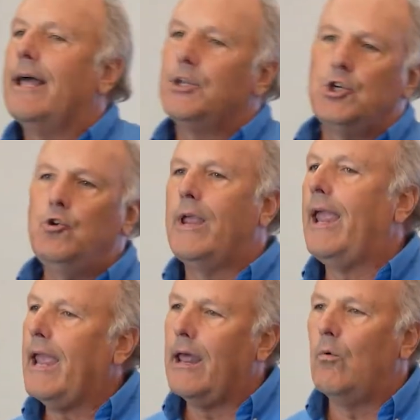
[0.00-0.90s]
that you
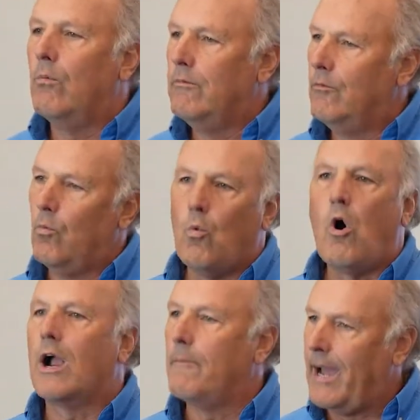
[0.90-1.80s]
can't
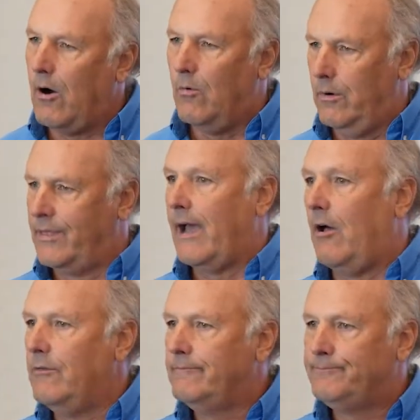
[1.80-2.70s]
walk about without.